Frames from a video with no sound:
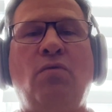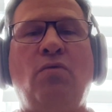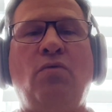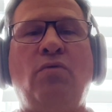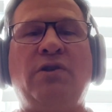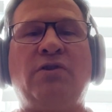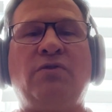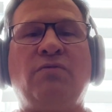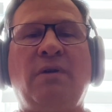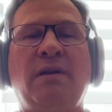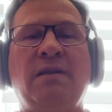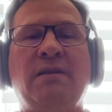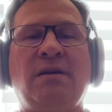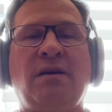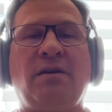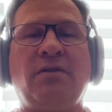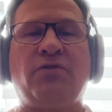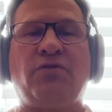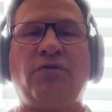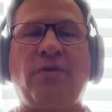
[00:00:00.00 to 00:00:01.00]
which ones
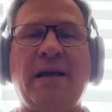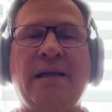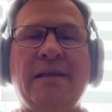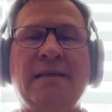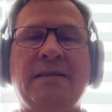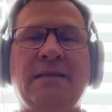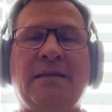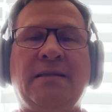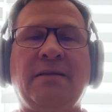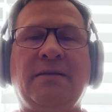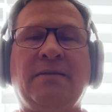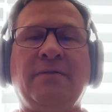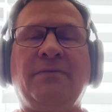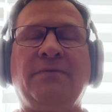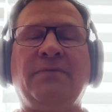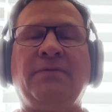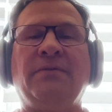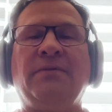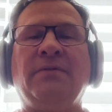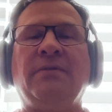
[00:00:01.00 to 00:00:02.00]
are
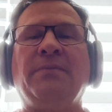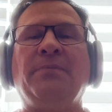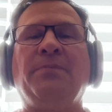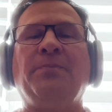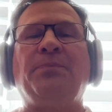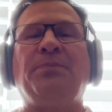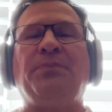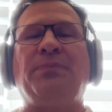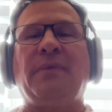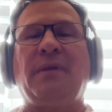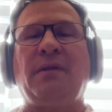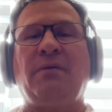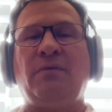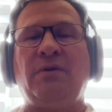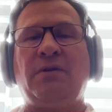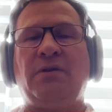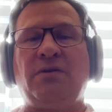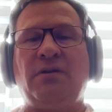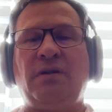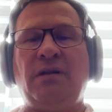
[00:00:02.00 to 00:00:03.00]
transitive,
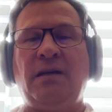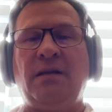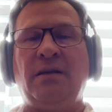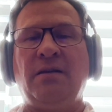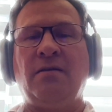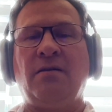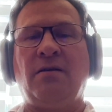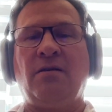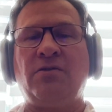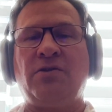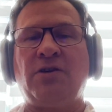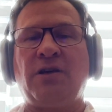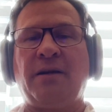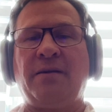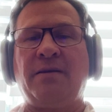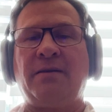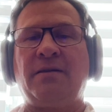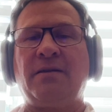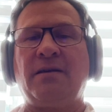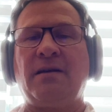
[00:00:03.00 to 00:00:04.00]
which need an
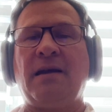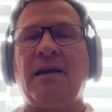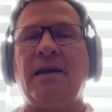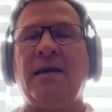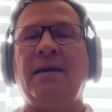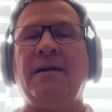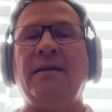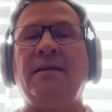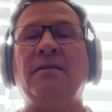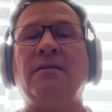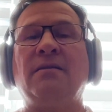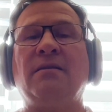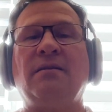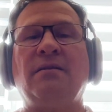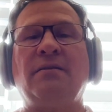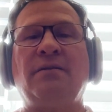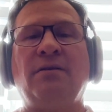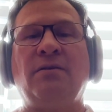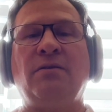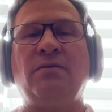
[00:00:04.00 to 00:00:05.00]
object, and
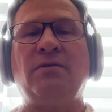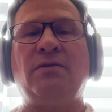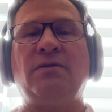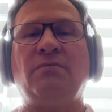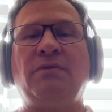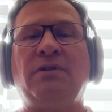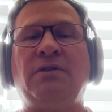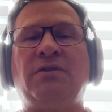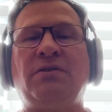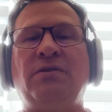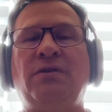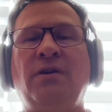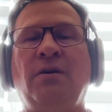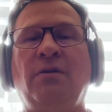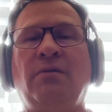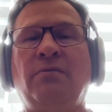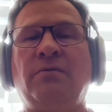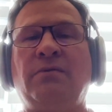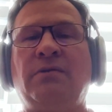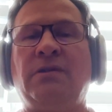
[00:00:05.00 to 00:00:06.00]
those which
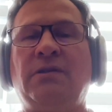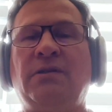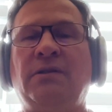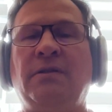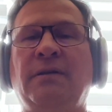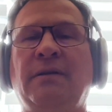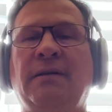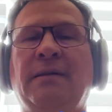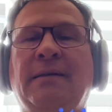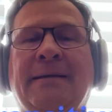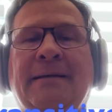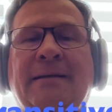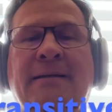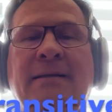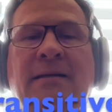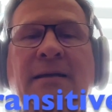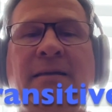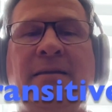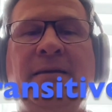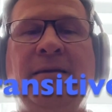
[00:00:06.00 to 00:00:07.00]
don't.
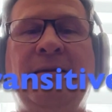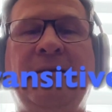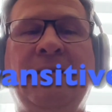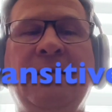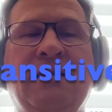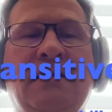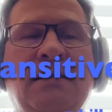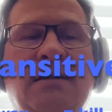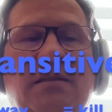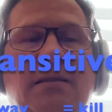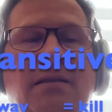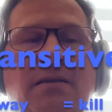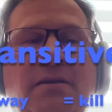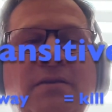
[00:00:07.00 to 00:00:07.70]
And I think this is a